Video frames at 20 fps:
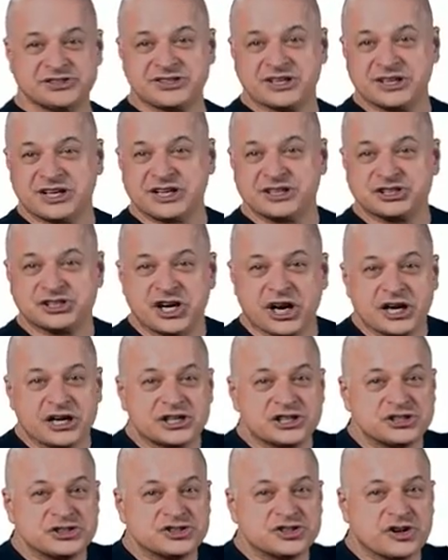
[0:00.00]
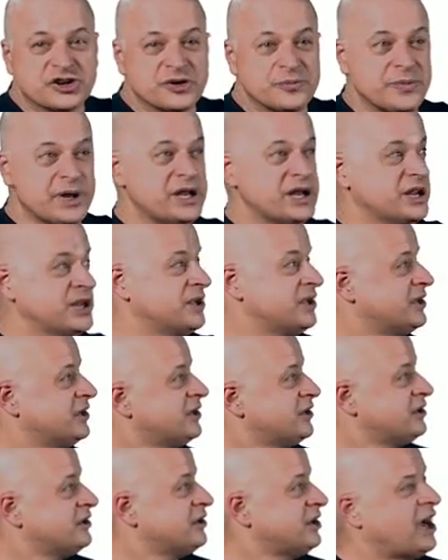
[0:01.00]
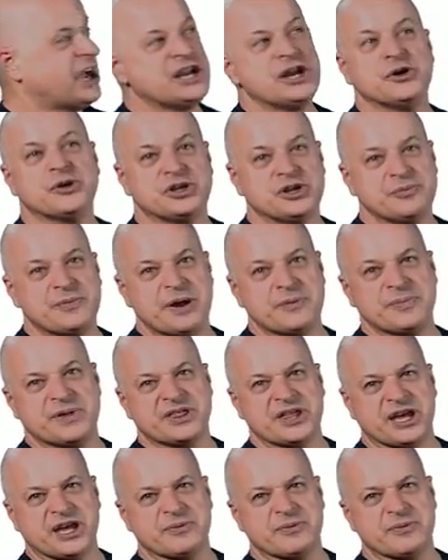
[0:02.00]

and conjunctions are omitted. I know what you might be thinking.